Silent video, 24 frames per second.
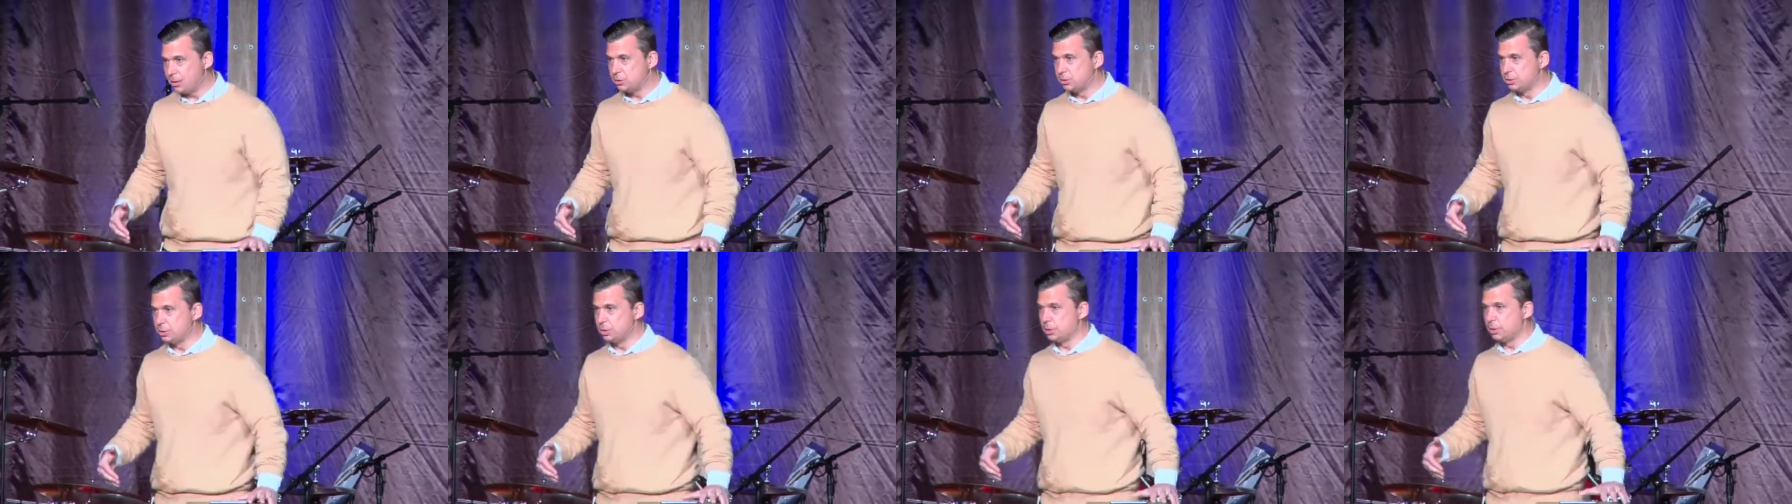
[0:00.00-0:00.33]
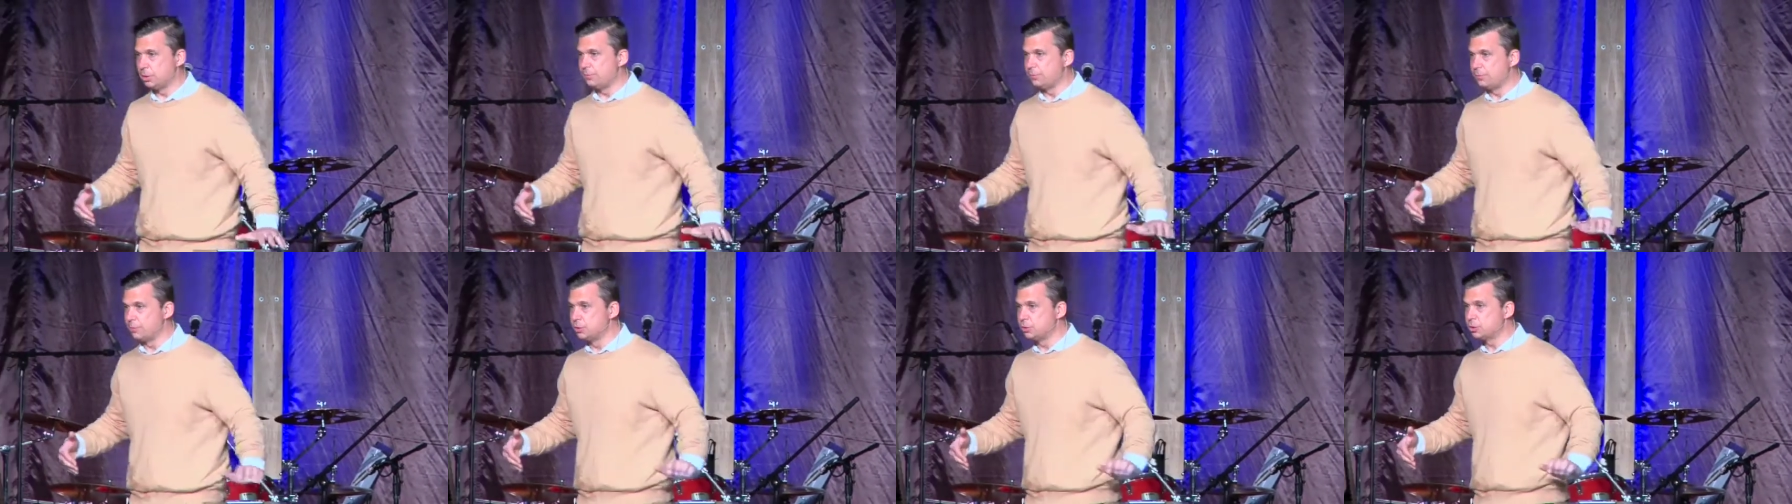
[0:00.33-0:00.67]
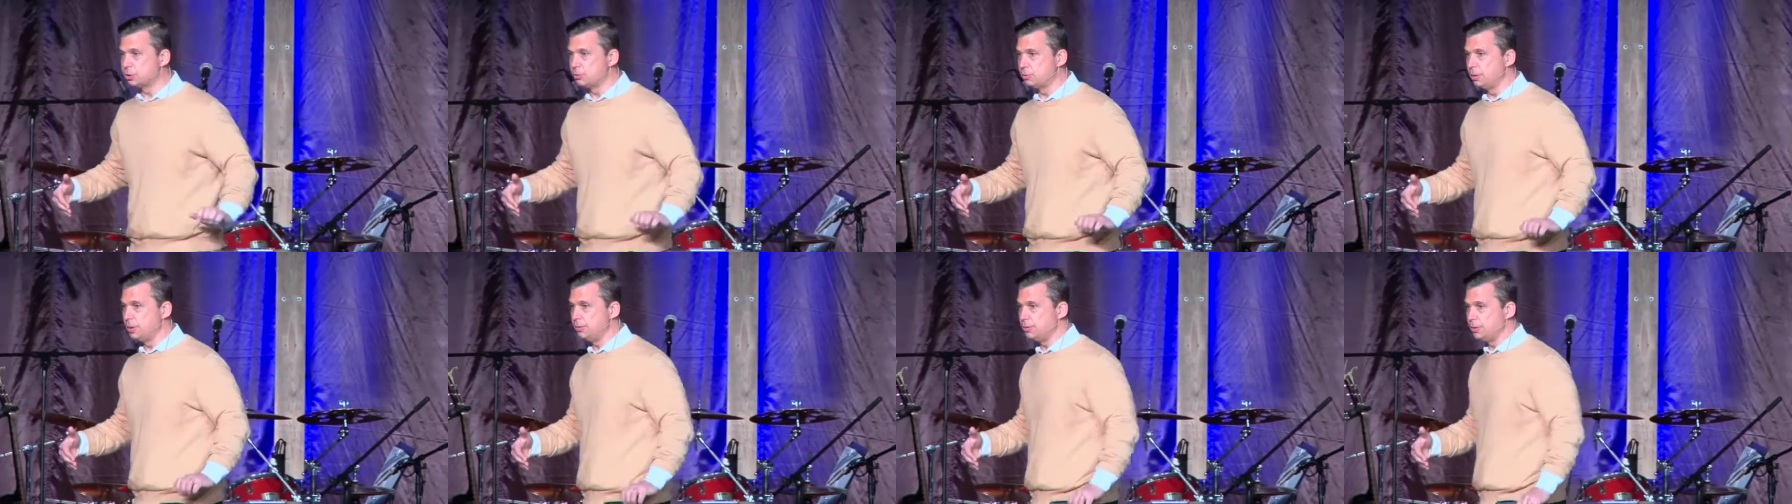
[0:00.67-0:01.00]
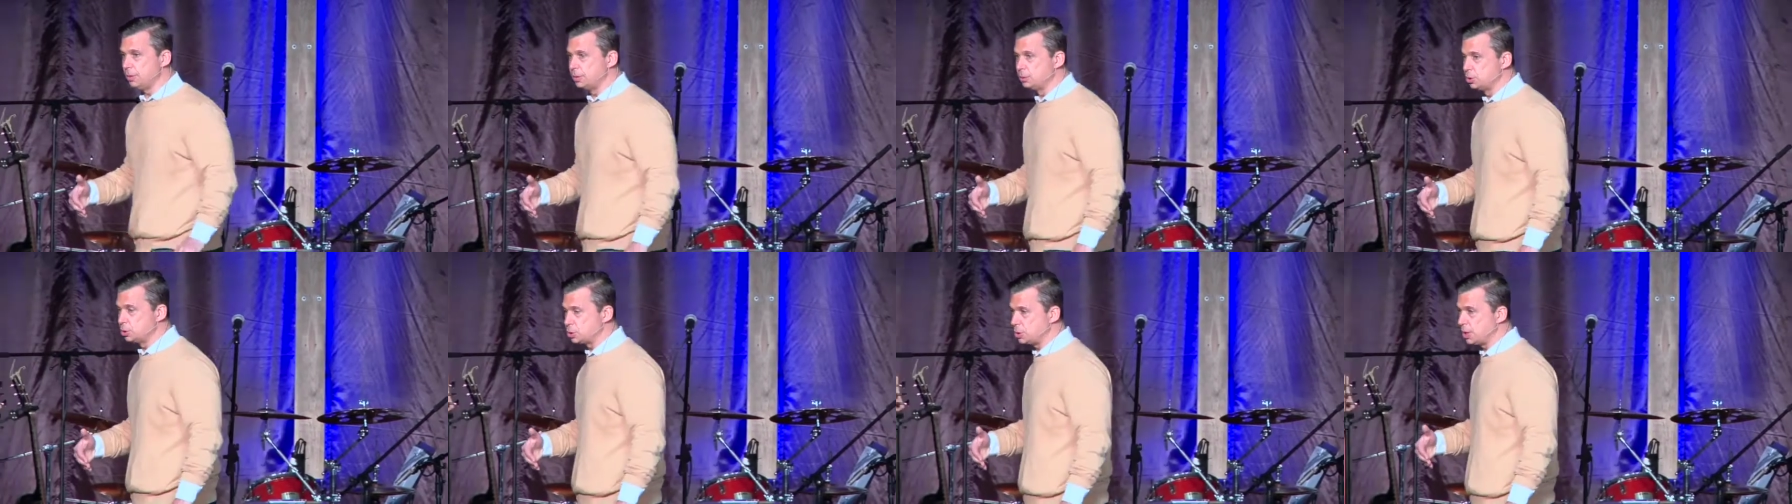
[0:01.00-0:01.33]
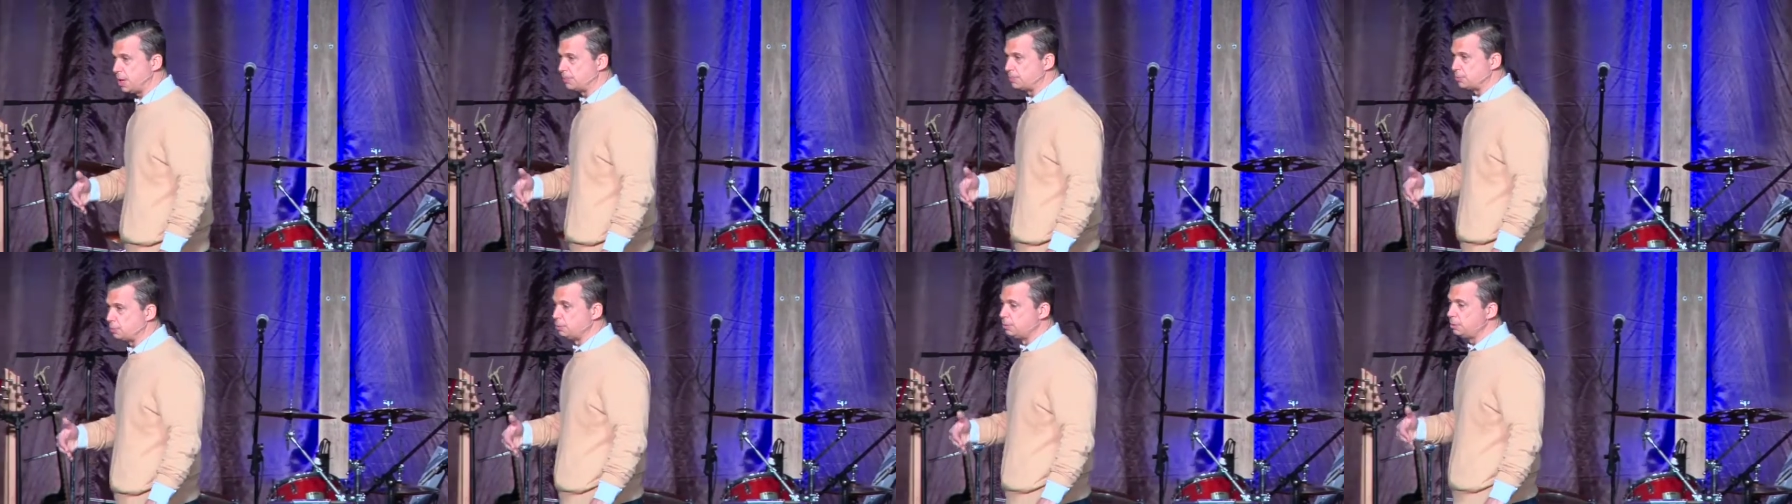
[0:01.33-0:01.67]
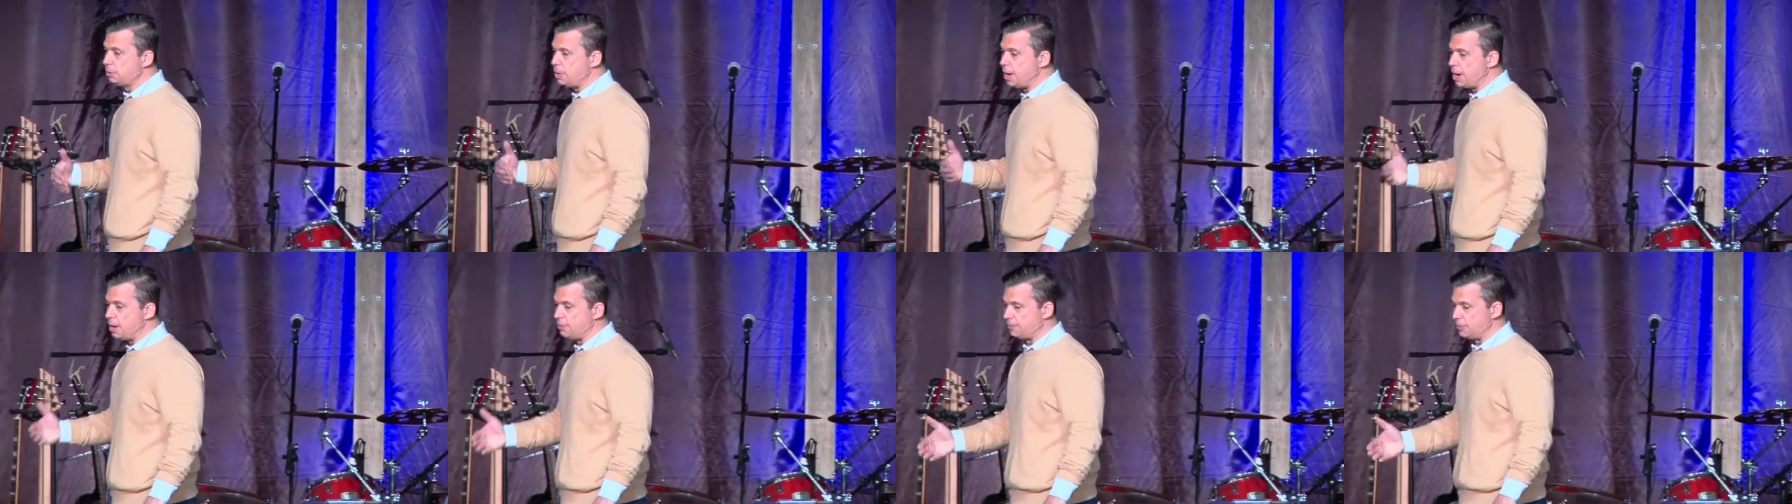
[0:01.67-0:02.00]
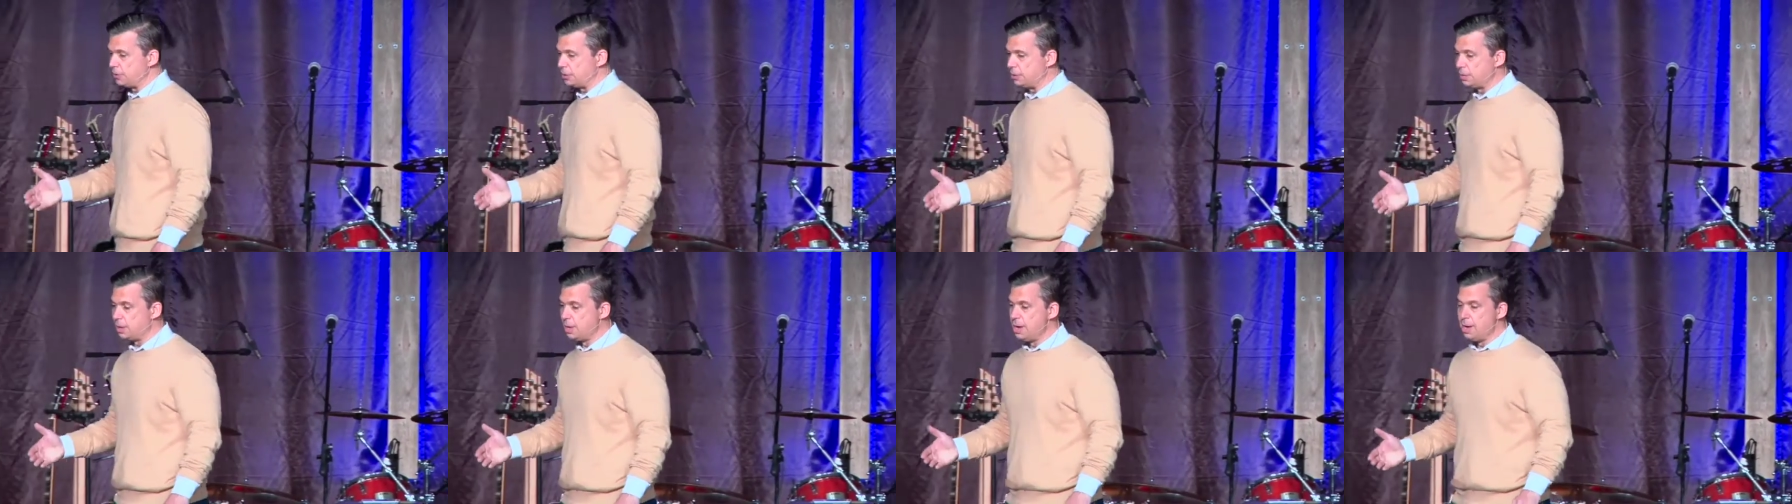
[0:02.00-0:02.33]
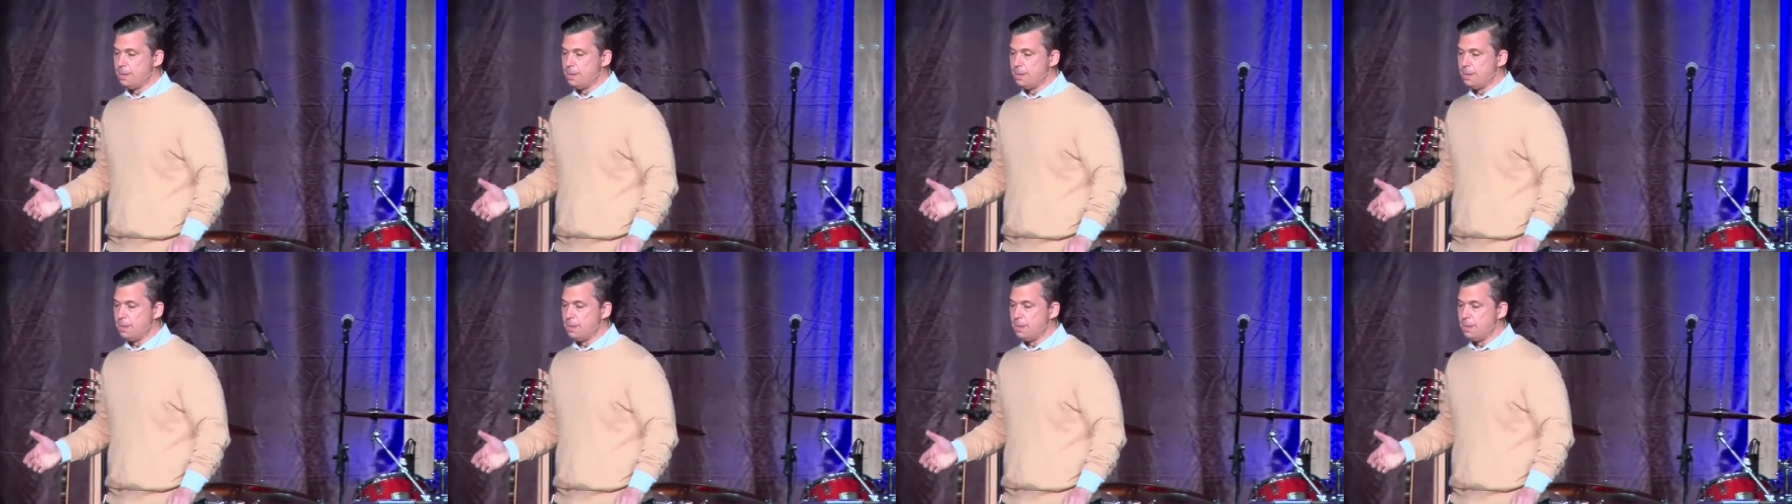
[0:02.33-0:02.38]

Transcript: to 1 corinthians chapter 11